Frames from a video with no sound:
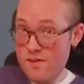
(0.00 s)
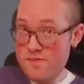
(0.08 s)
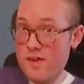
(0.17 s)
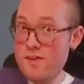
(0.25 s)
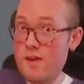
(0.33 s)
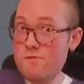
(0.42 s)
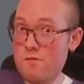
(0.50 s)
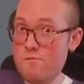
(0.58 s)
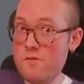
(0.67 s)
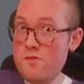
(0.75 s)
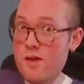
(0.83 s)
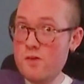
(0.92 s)
Then I have to
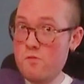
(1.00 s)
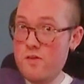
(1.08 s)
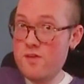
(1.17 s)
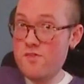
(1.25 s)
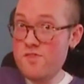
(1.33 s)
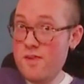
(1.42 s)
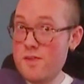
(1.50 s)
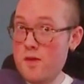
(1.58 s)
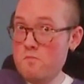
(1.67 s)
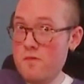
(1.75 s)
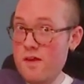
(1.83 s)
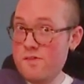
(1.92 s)
figure out a way to send
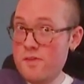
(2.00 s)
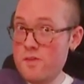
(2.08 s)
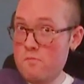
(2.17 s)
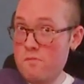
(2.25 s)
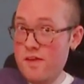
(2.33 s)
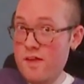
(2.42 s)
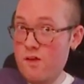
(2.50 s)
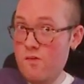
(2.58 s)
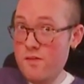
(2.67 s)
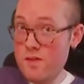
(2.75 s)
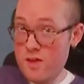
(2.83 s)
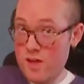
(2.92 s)
them back in the
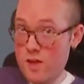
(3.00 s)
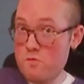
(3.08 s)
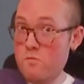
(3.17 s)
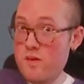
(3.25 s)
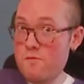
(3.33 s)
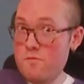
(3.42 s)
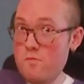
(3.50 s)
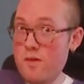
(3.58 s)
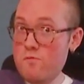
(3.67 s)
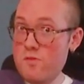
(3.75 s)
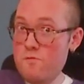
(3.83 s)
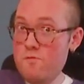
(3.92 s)
mail and wait for
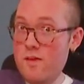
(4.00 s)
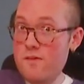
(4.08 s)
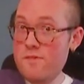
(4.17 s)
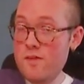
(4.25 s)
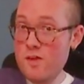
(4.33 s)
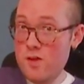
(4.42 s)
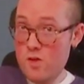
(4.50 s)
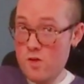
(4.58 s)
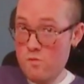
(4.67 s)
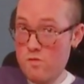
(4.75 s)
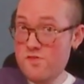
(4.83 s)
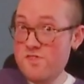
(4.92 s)
my refund.
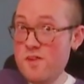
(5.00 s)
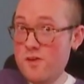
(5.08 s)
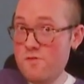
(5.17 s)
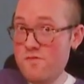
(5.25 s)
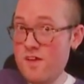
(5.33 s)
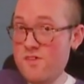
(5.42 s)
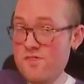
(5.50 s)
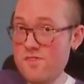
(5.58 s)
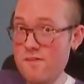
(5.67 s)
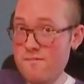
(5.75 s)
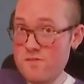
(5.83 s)
Where Stitch Fix,